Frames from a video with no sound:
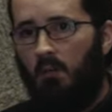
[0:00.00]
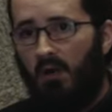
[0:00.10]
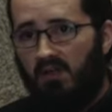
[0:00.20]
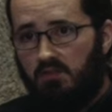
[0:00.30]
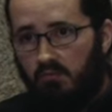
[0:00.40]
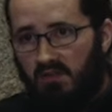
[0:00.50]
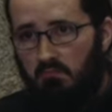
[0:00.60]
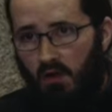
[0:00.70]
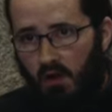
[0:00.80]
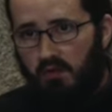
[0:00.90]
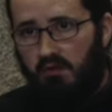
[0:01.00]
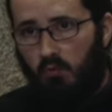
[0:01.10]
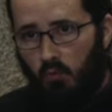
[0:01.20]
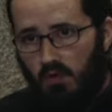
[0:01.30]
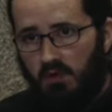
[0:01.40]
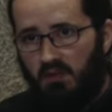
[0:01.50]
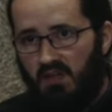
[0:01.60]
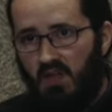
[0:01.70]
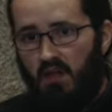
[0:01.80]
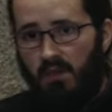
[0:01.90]
but to remind the world
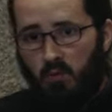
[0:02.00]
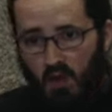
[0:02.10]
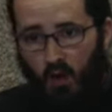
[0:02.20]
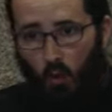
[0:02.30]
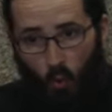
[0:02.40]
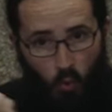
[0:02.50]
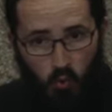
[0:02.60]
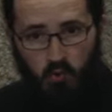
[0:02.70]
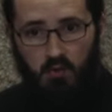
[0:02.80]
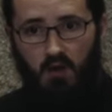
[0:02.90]
that we are all